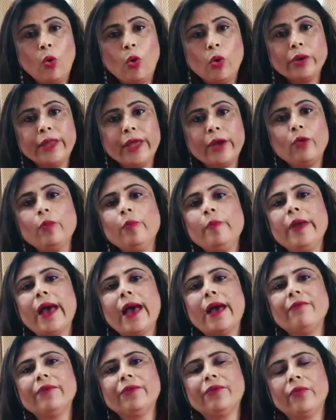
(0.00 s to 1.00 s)
Or they could be
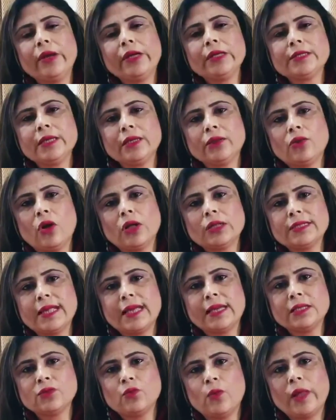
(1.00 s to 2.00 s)
having racing thoughts,
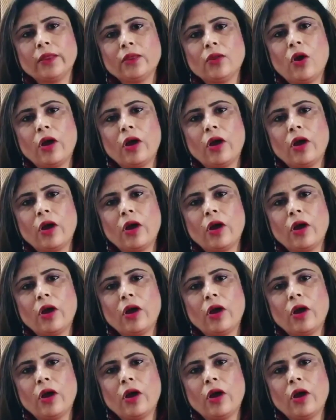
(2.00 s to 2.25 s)
that is one